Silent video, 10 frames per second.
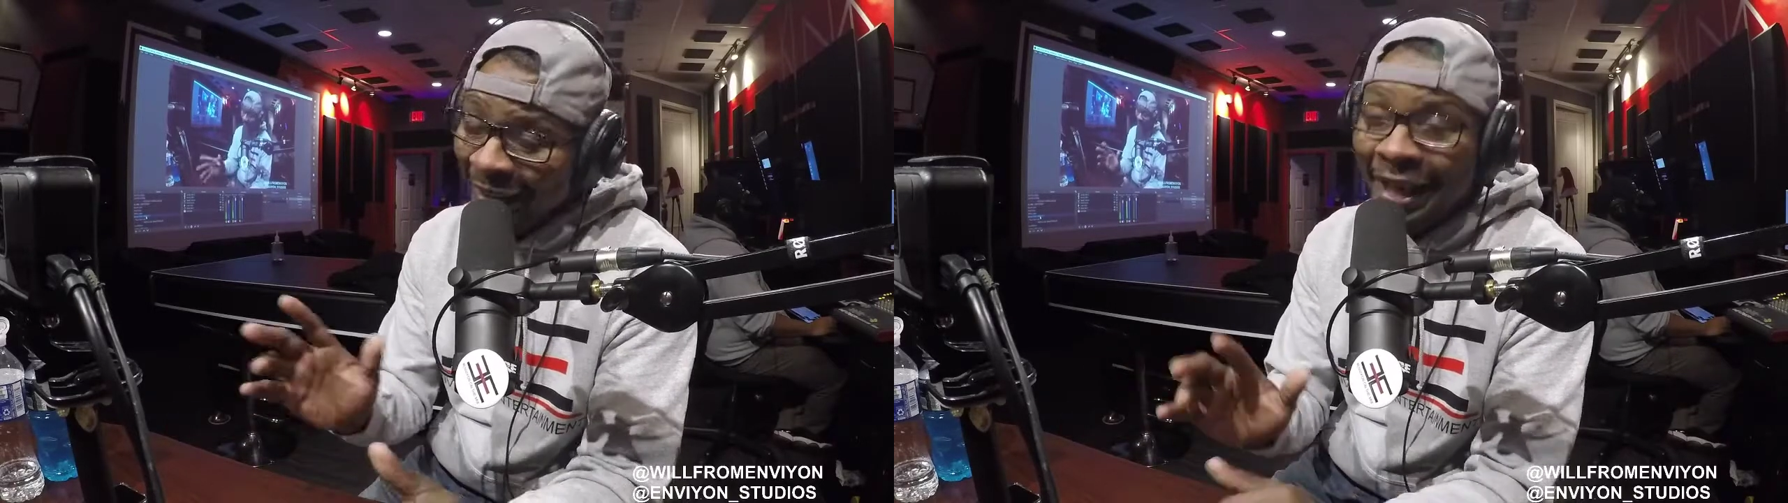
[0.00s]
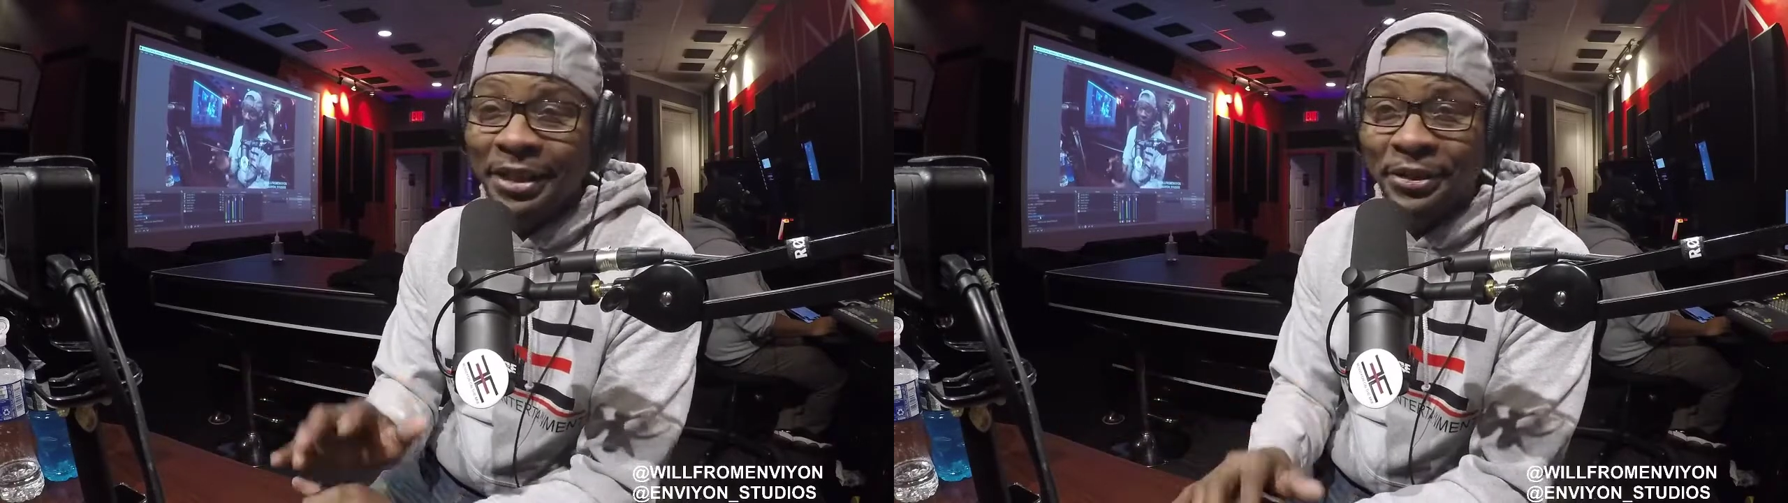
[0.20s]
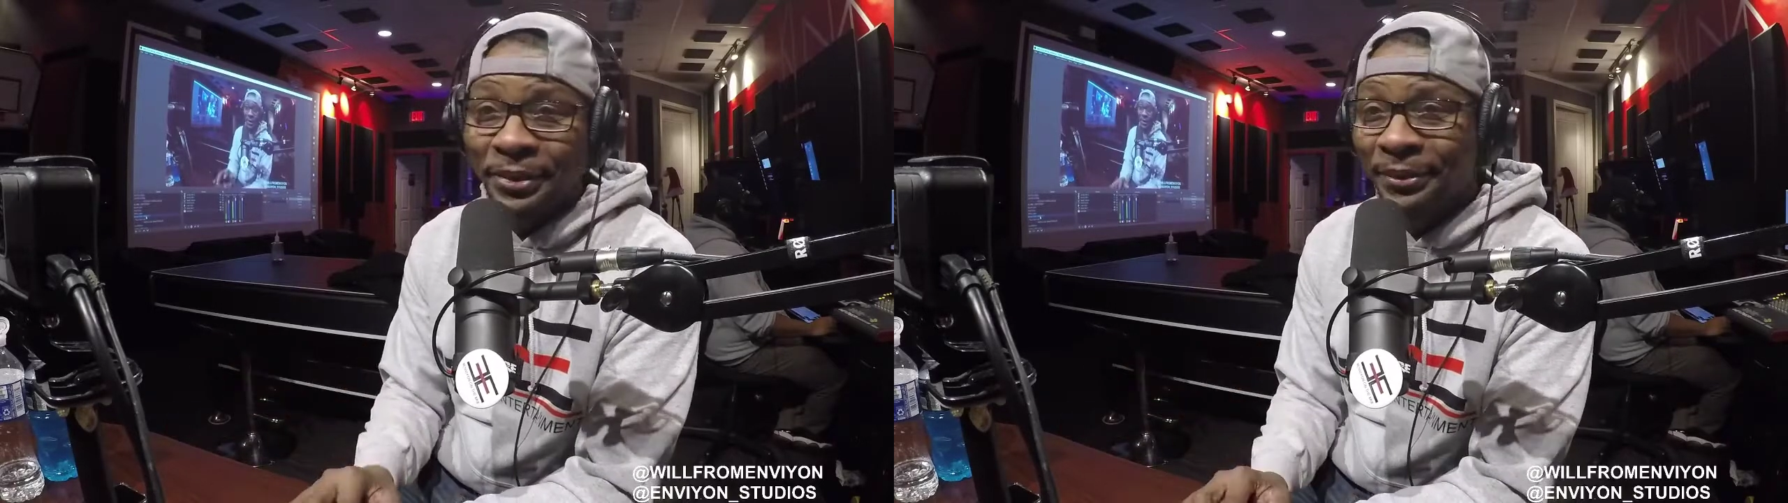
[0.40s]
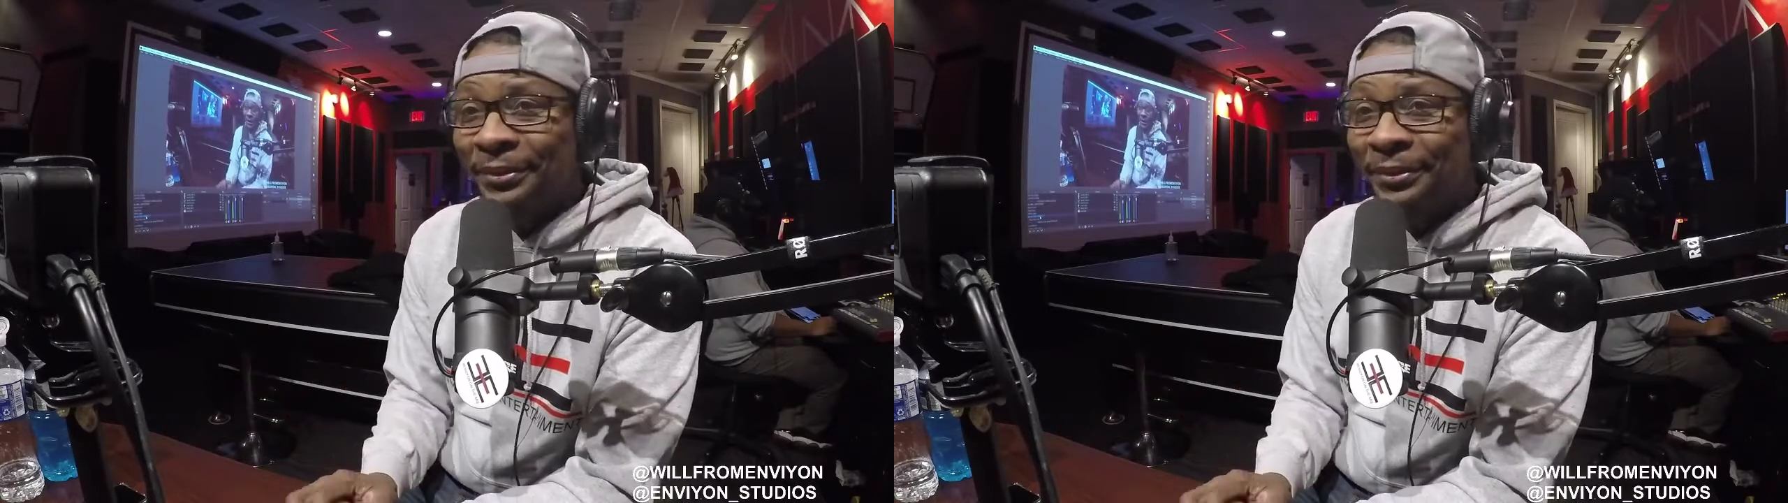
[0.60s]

got you.